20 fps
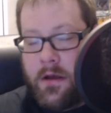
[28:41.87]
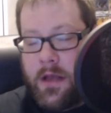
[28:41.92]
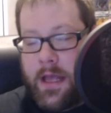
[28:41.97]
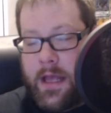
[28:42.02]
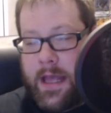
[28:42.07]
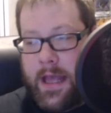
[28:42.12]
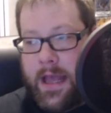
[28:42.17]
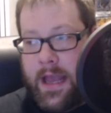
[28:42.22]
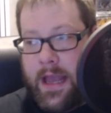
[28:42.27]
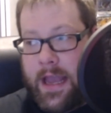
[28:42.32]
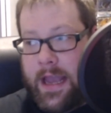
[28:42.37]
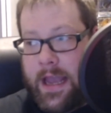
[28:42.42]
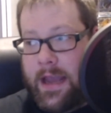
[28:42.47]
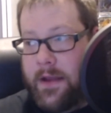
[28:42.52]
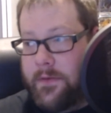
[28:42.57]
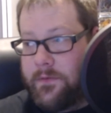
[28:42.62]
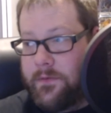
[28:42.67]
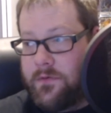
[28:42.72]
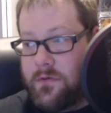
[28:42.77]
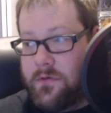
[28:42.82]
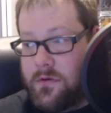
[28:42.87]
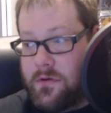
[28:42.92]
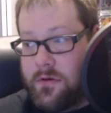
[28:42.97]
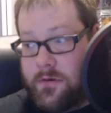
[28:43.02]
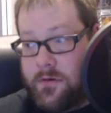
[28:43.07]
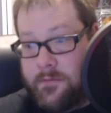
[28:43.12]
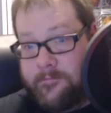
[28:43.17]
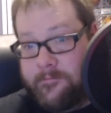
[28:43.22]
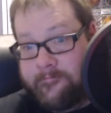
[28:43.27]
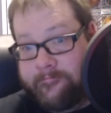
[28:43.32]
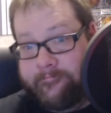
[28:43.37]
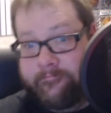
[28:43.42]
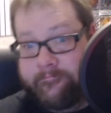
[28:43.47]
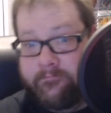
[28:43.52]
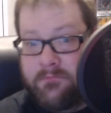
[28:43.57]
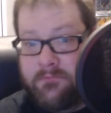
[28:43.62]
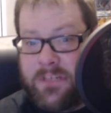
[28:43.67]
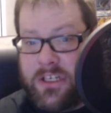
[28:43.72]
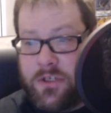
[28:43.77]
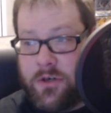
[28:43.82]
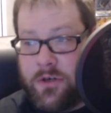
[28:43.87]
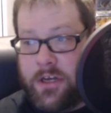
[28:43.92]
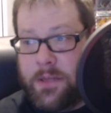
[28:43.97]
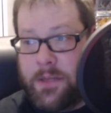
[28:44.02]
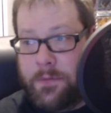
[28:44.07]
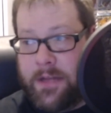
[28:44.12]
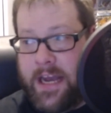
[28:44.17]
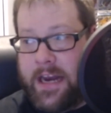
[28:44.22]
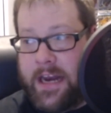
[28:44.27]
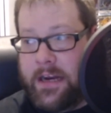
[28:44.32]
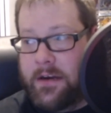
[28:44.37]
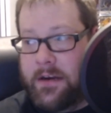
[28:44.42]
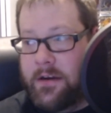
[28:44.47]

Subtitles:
and destroy the planet.